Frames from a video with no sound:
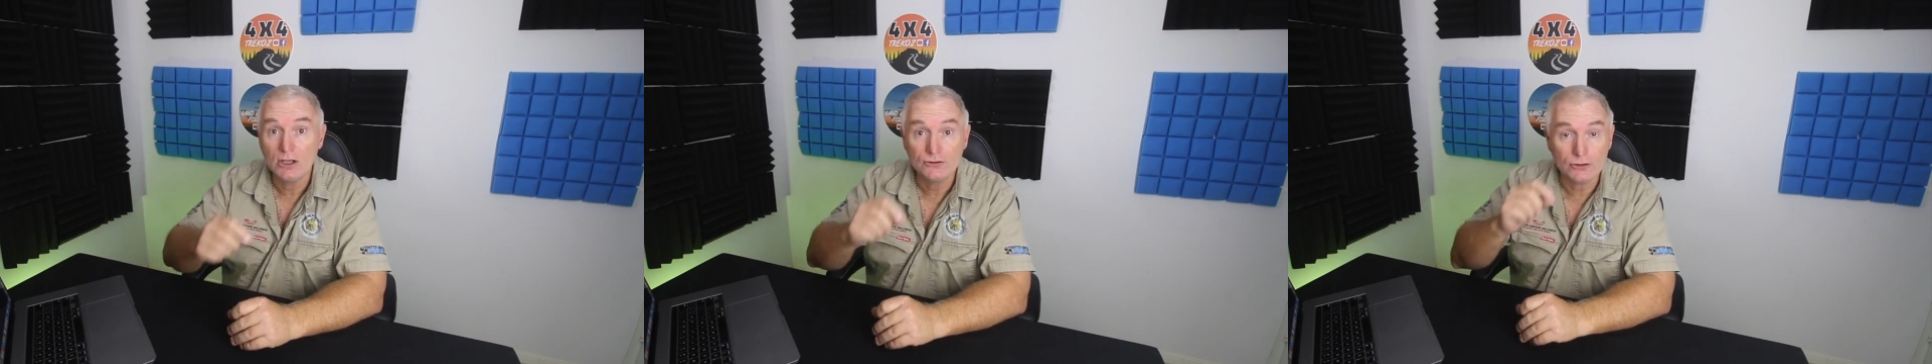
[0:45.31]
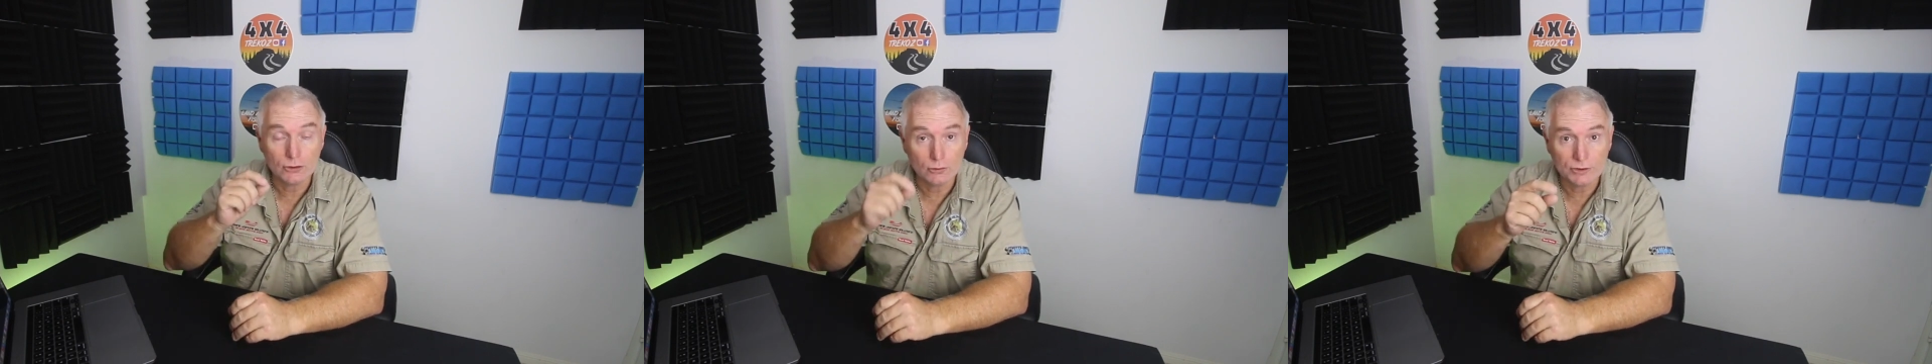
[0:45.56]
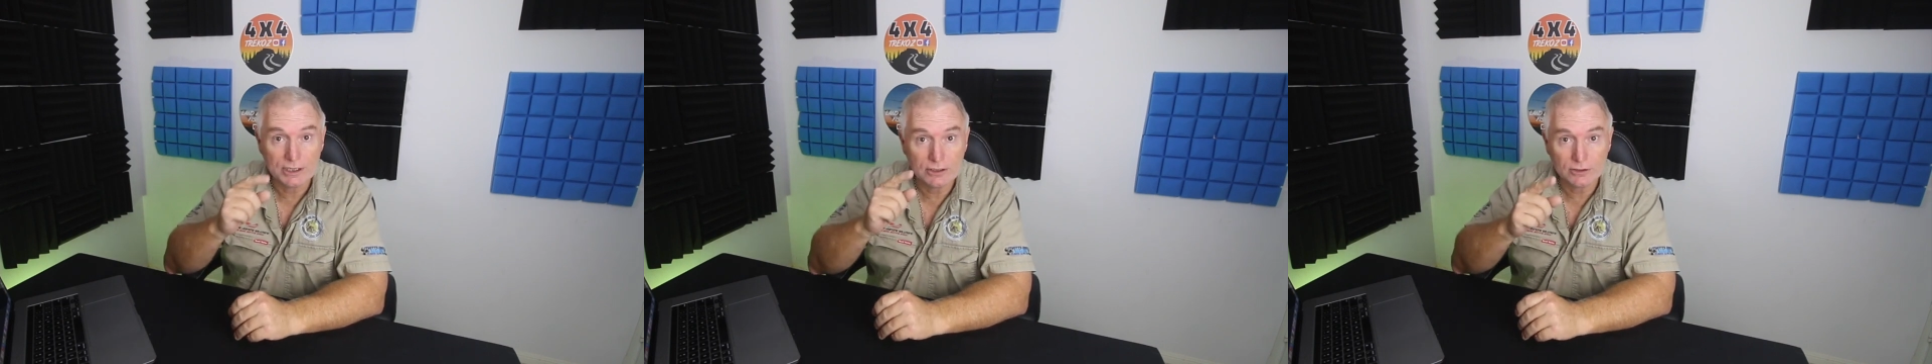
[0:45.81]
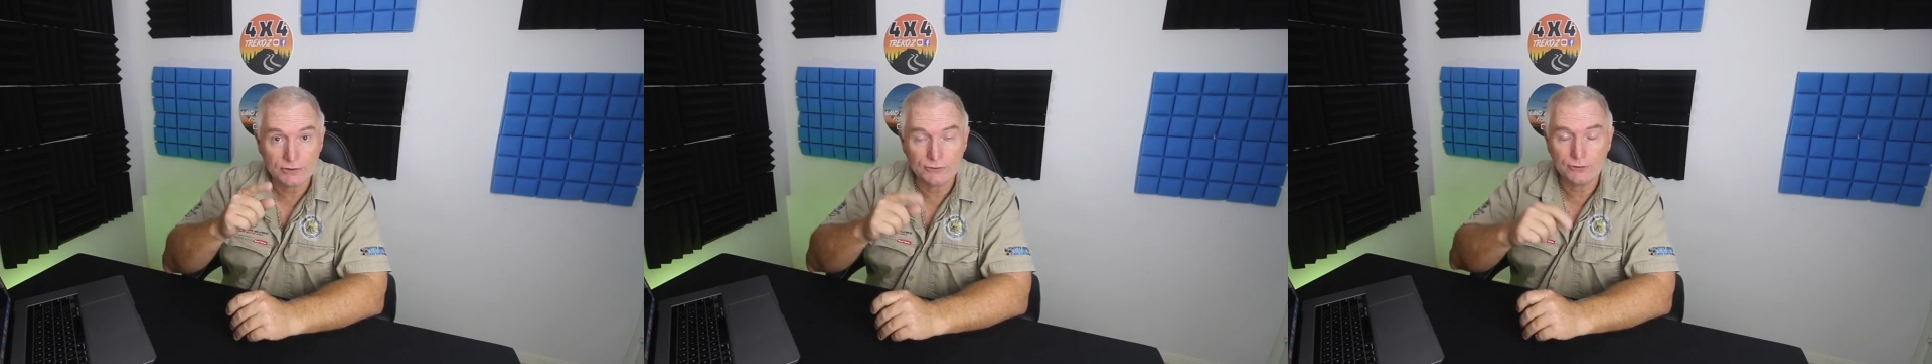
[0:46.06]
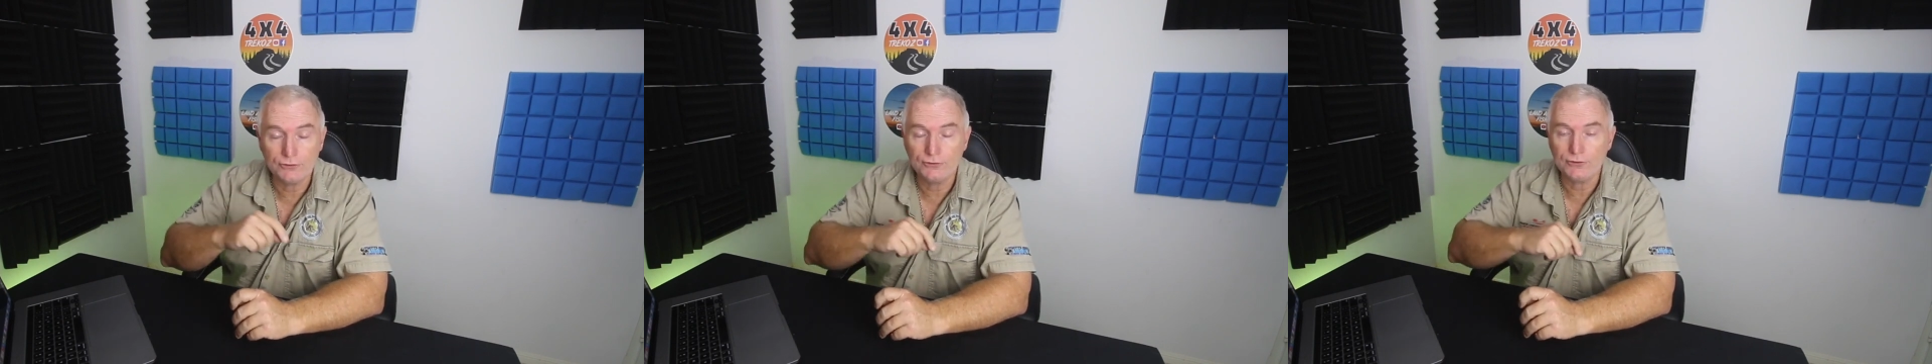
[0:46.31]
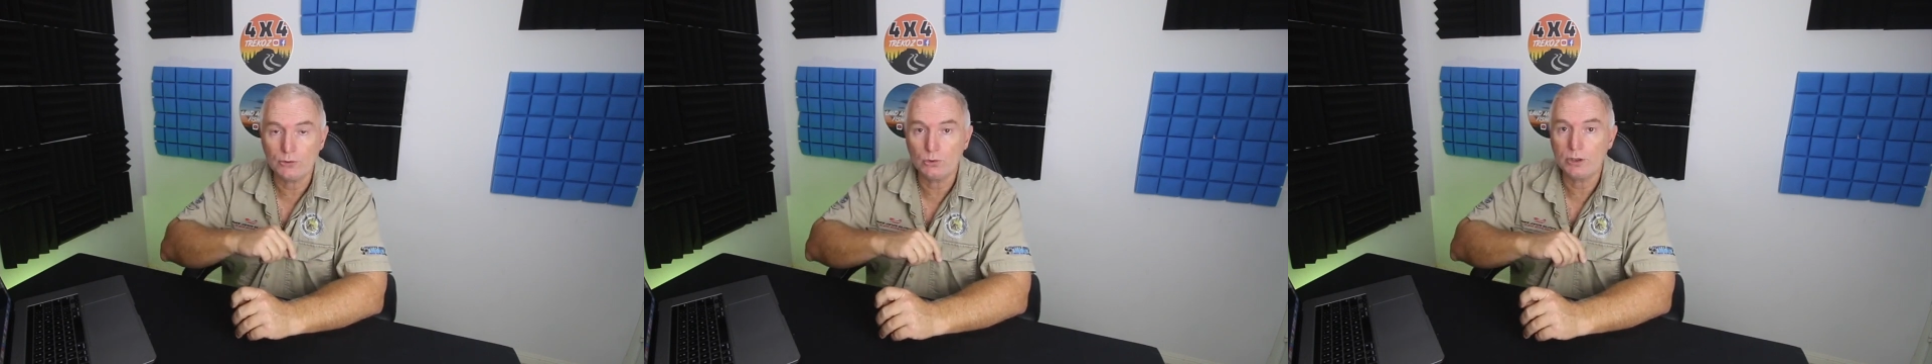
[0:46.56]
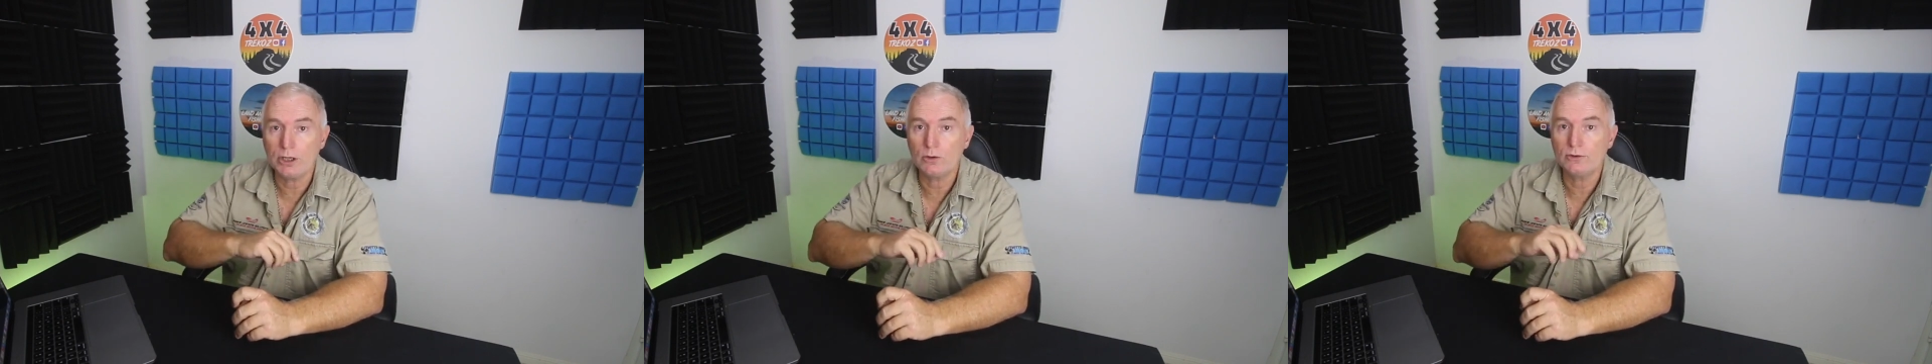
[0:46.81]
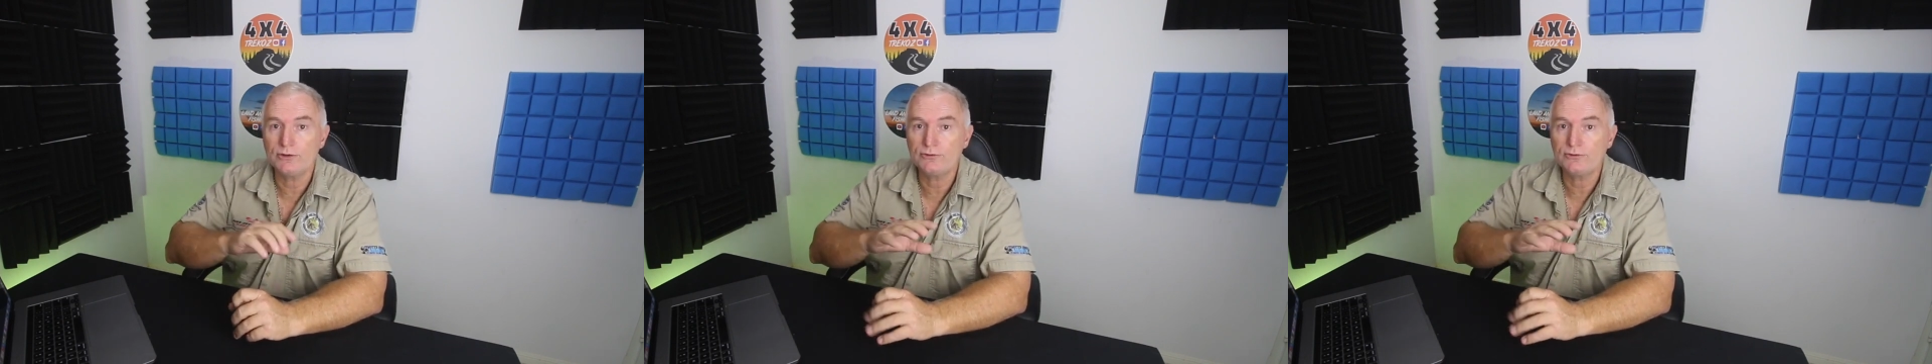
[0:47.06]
So you'll need to excuse the audio on